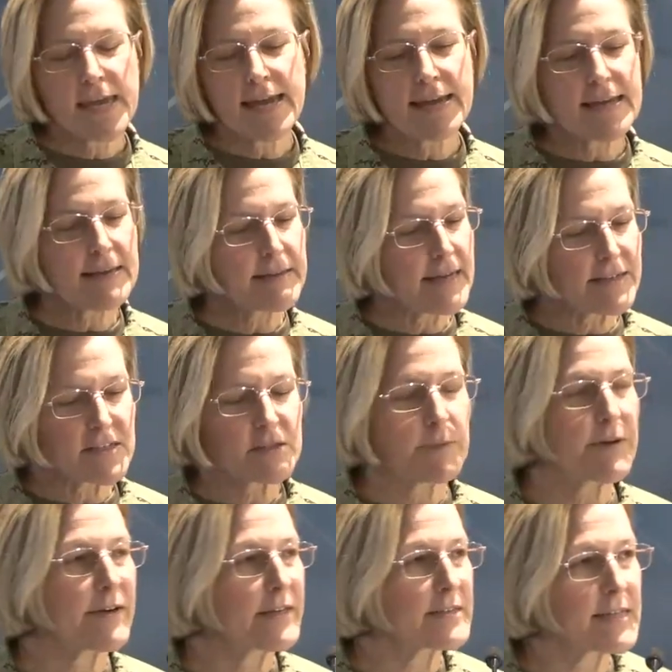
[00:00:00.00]
can't get that
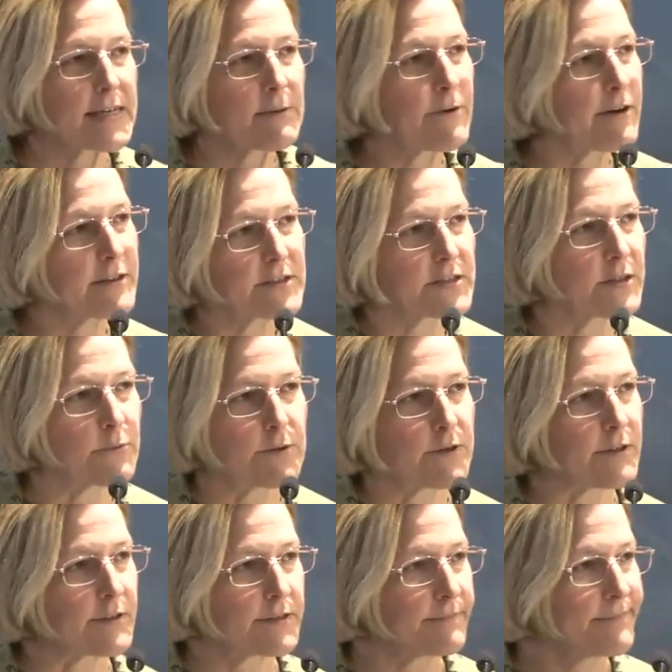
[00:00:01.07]
experience anywhere else in the
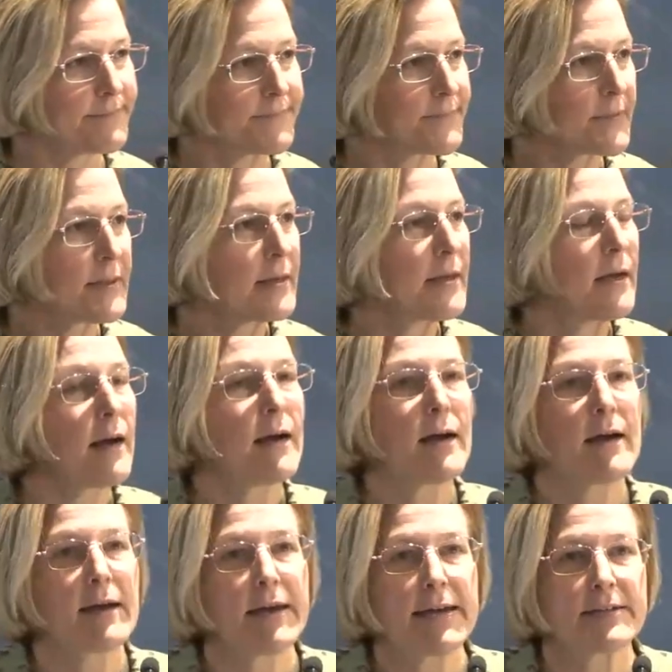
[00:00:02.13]
world.
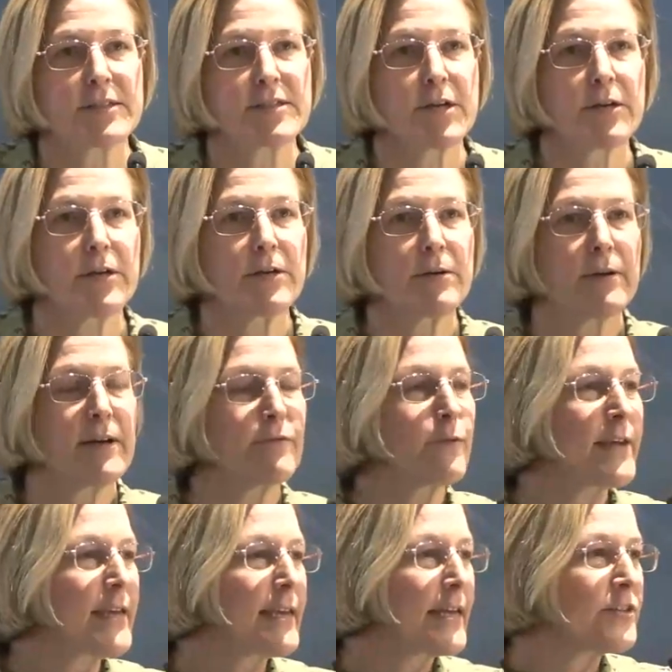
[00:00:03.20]
Uh, and so if
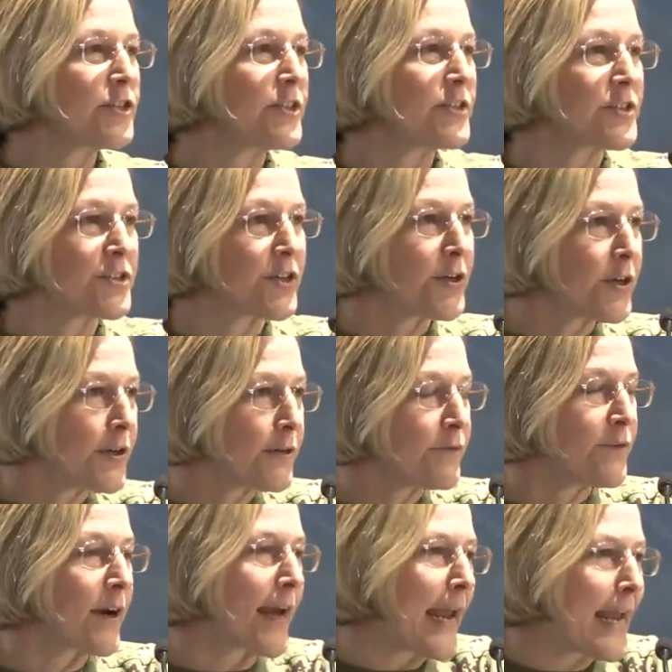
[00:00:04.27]
we can get you to serve
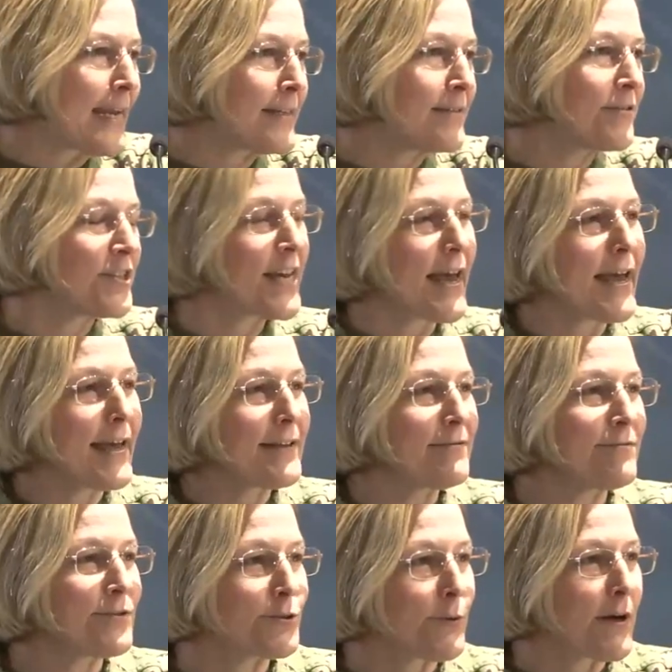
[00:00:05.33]
for 8,
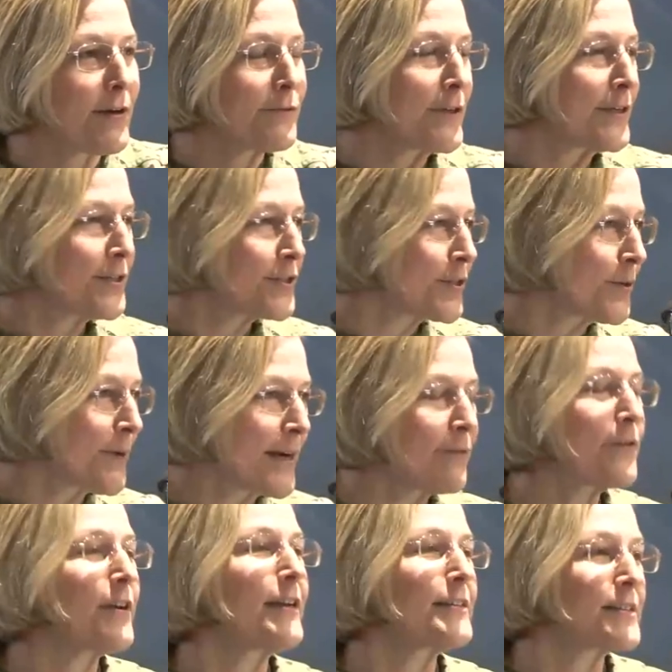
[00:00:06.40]
10, 12 years, you know,
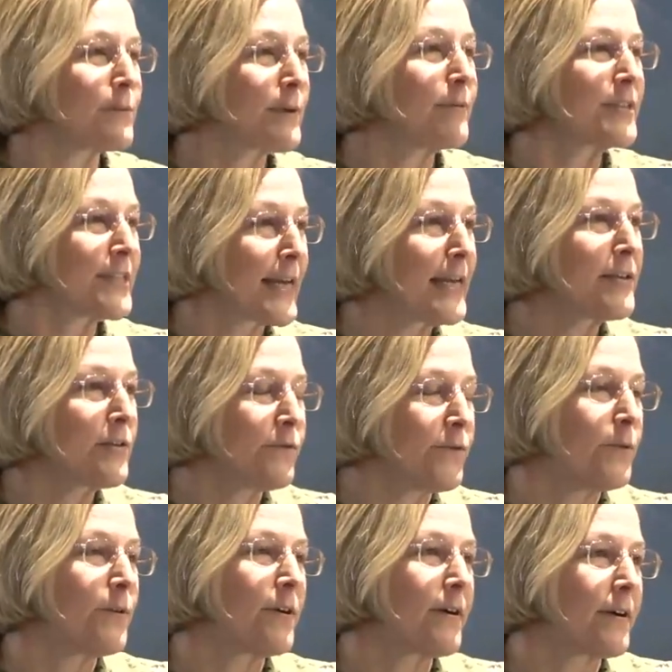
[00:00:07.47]
whatever it is that we retain you
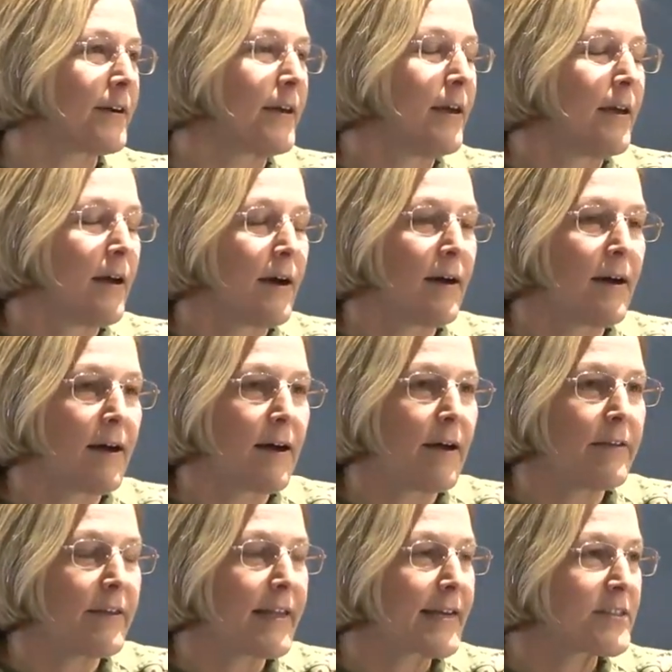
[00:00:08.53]
for,
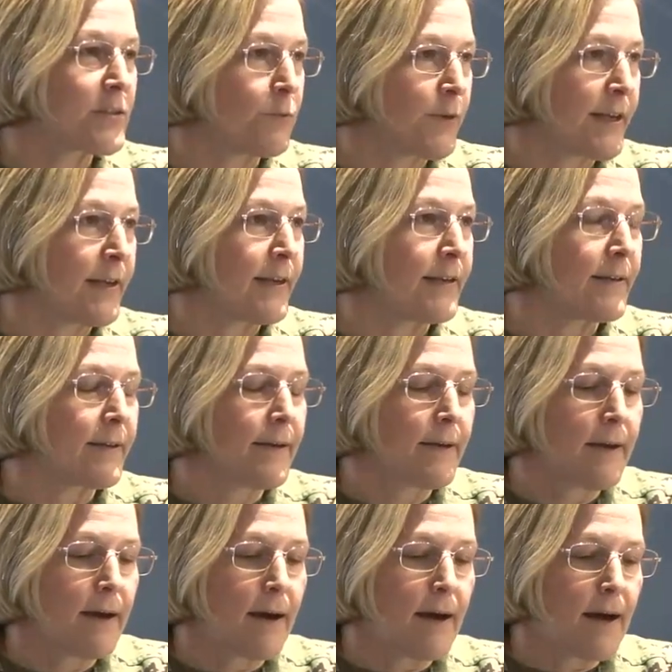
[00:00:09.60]
uh, then that's a win.
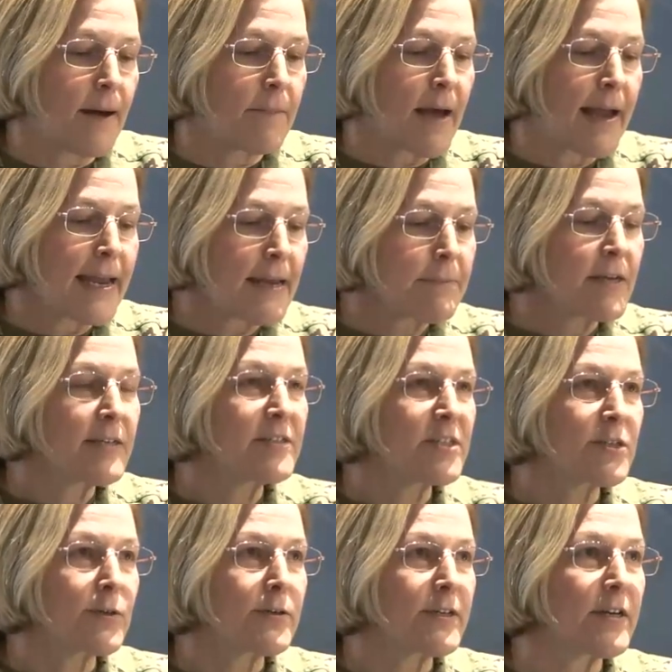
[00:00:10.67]
Um, I am
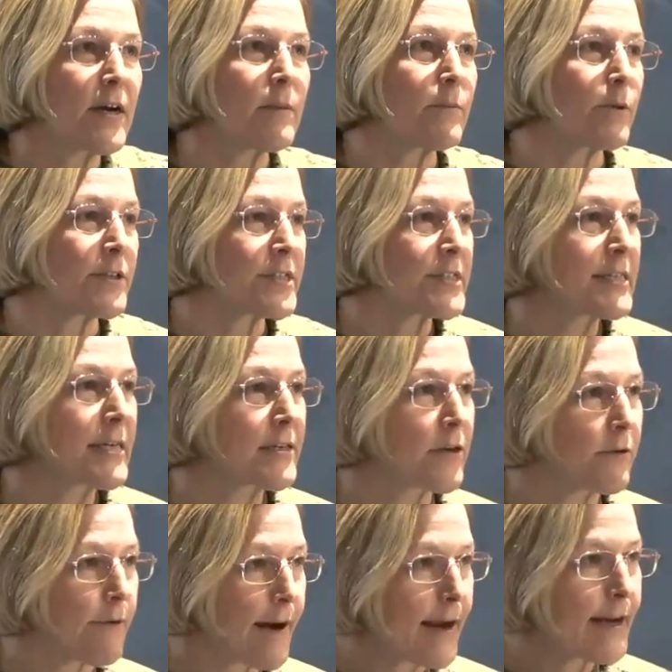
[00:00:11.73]
concerned at our more
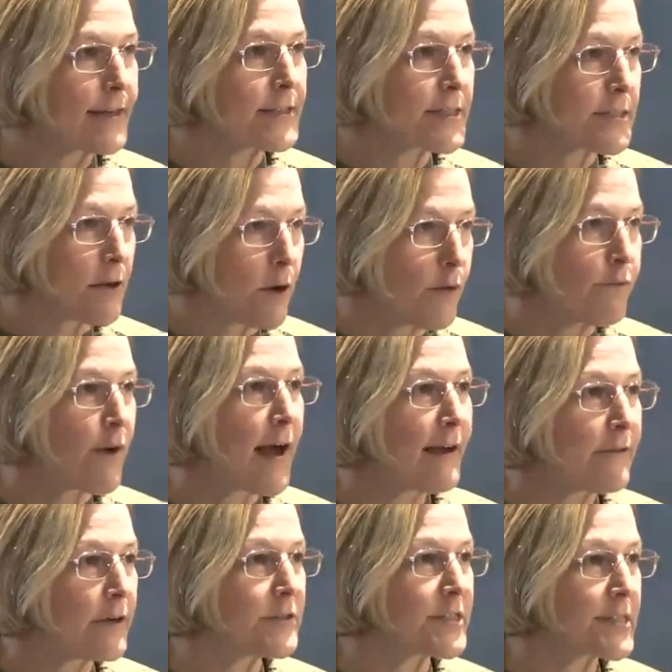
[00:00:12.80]
senior ranks,
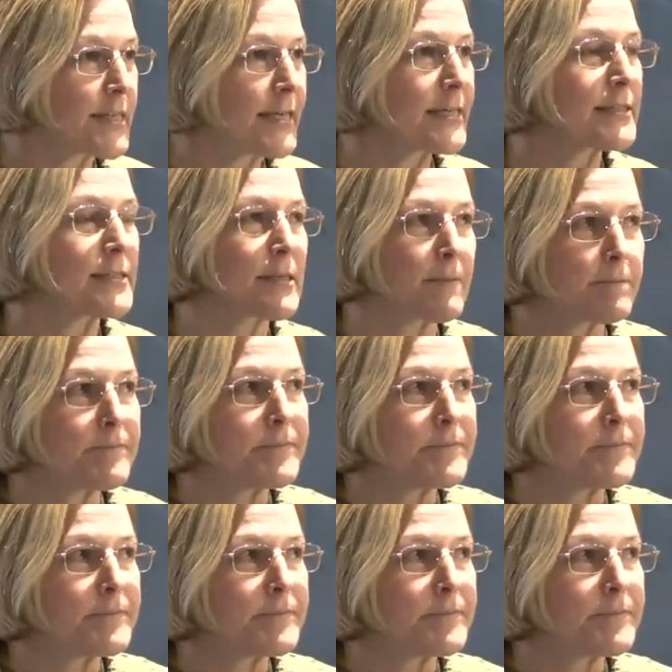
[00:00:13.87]
05, 06,